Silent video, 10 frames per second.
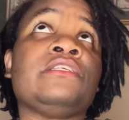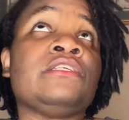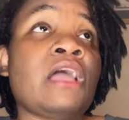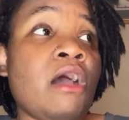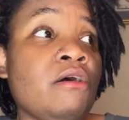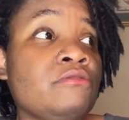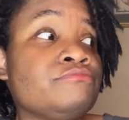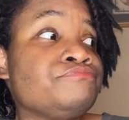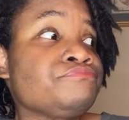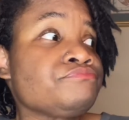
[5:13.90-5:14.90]
y'all,
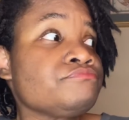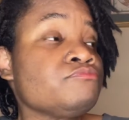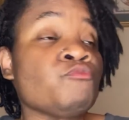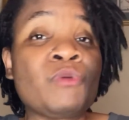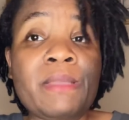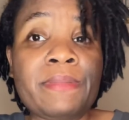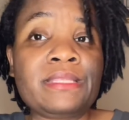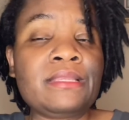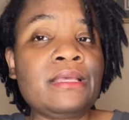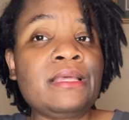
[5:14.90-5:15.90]

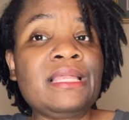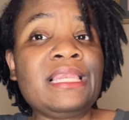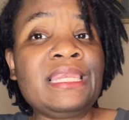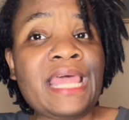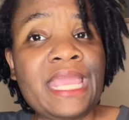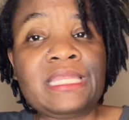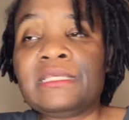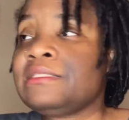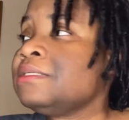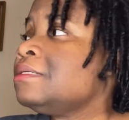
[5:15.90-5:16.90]
women,
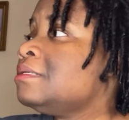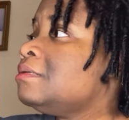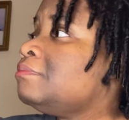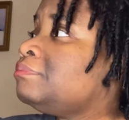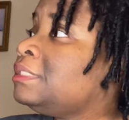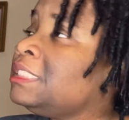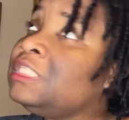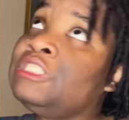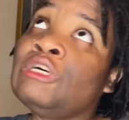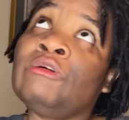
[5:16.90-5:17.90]
ladies,
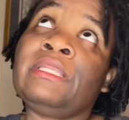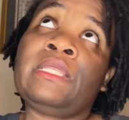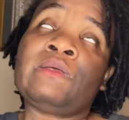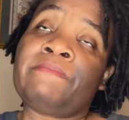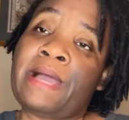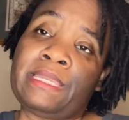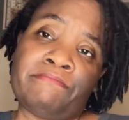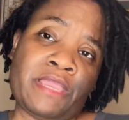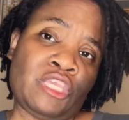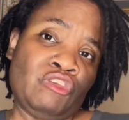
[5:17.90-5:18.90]
please don't let nobody
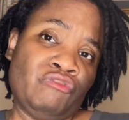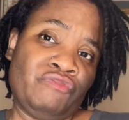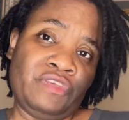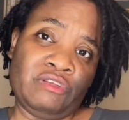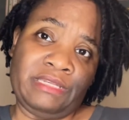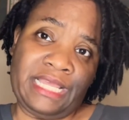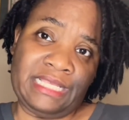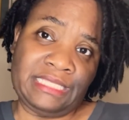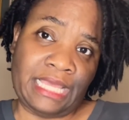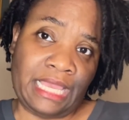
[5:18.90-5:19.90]
make you feel less
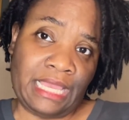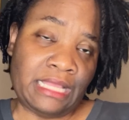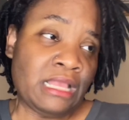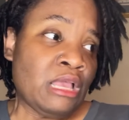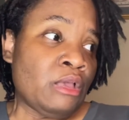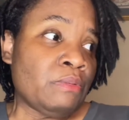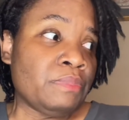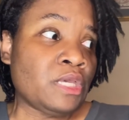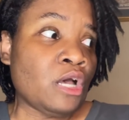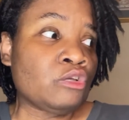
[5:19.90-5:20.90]
than
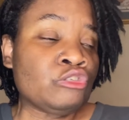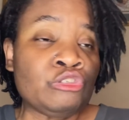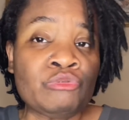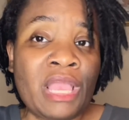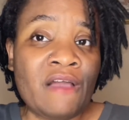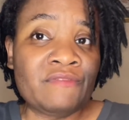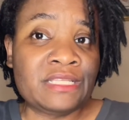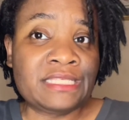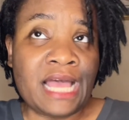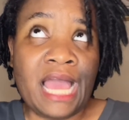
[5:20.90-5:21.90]
because you have
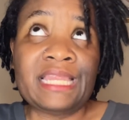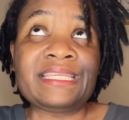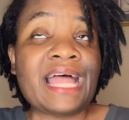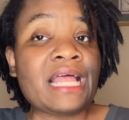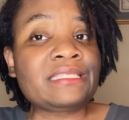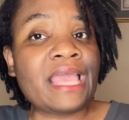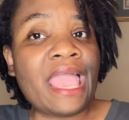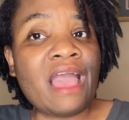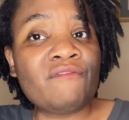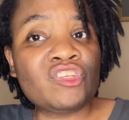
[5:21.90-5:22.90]
decided not to
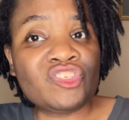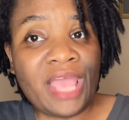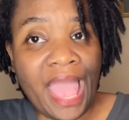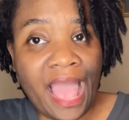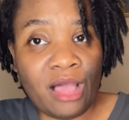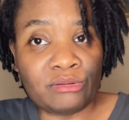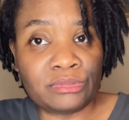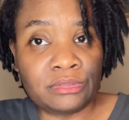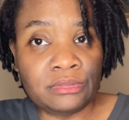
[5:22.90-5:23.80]
have a child.